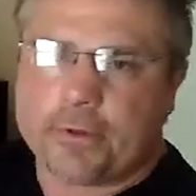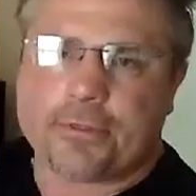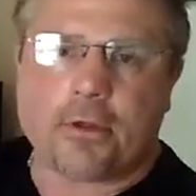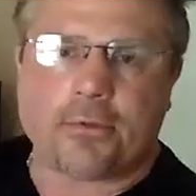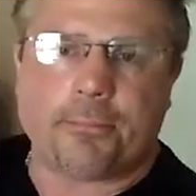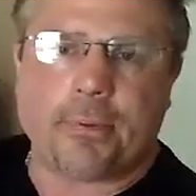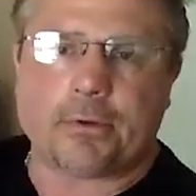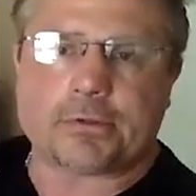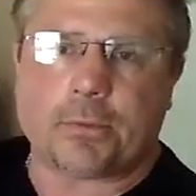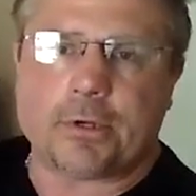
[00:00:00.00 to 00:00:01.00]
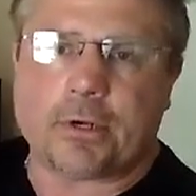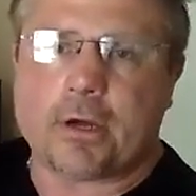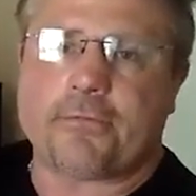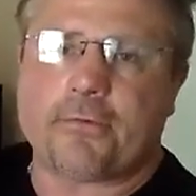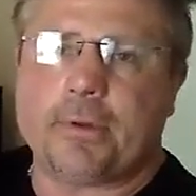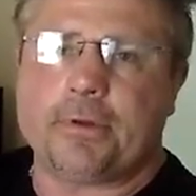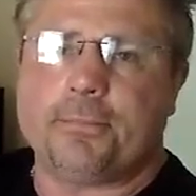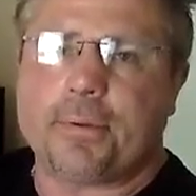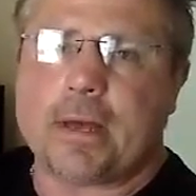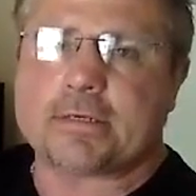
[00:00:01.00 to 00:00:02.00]
with all the bills when, God forbid, you
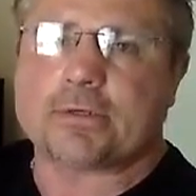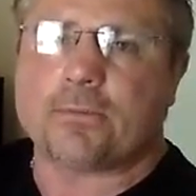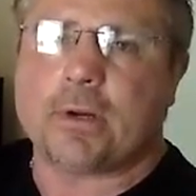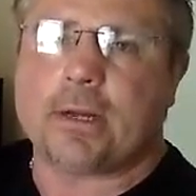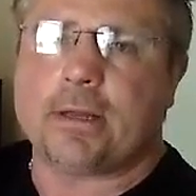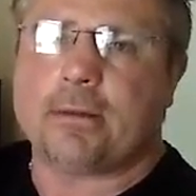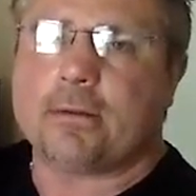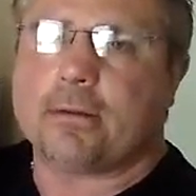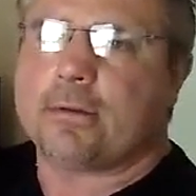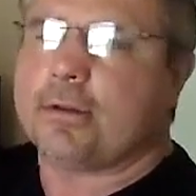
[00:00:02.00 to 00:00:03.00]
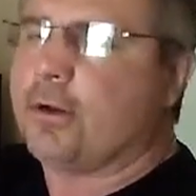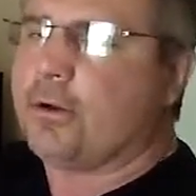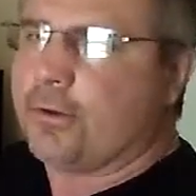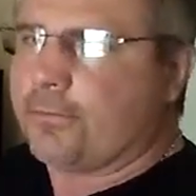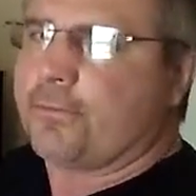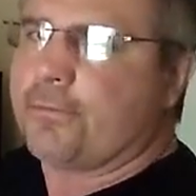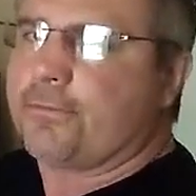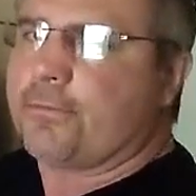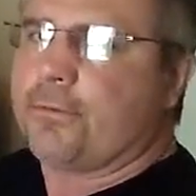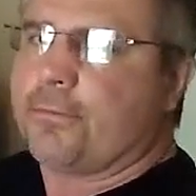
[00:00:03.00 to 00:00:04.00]
pass away? You know,
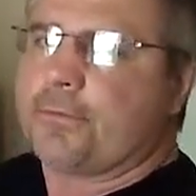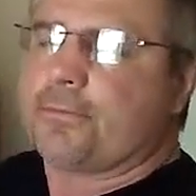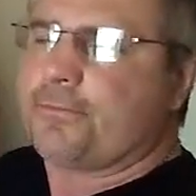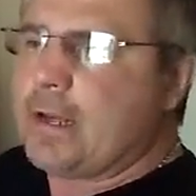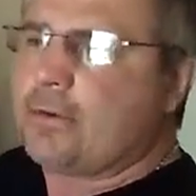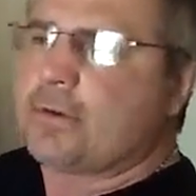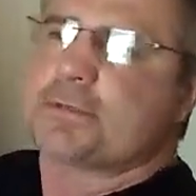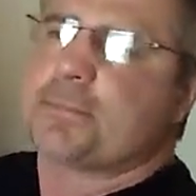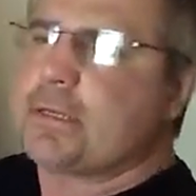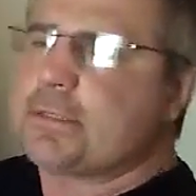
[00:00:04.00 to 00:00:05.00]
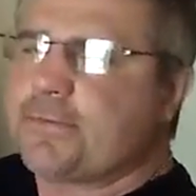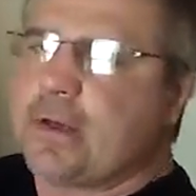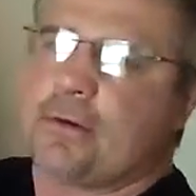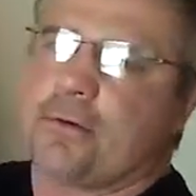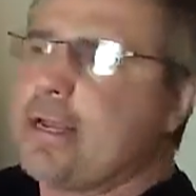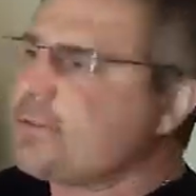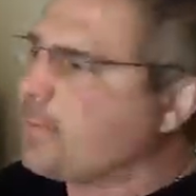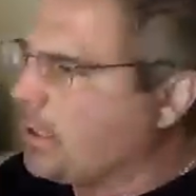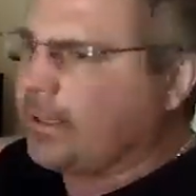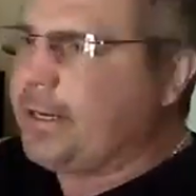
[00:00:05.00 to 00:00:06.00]
your final expense, final
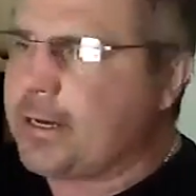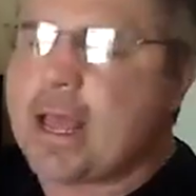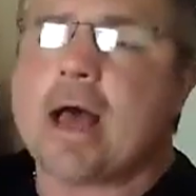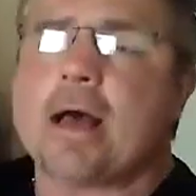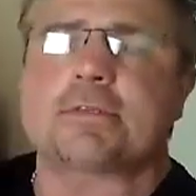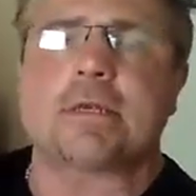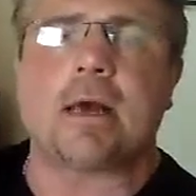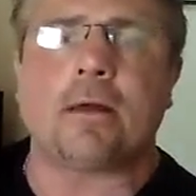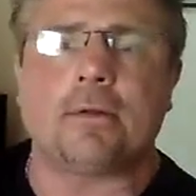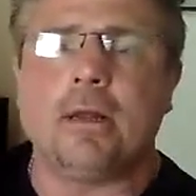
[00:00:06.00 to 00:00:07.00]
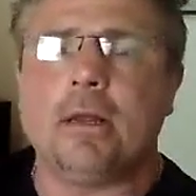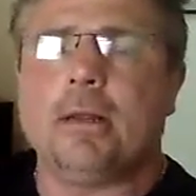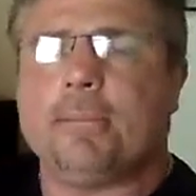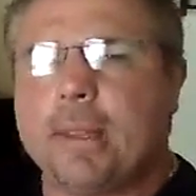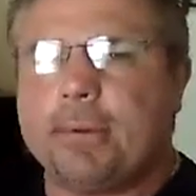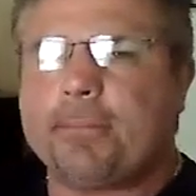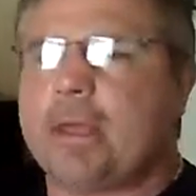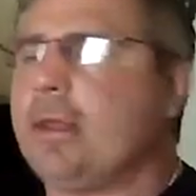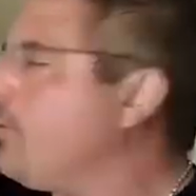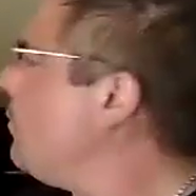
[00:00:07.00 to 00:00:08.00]
arrangement, cleaning a house out, maybe
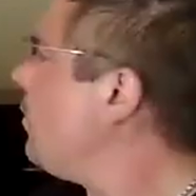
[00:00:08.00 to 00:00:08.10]
paying the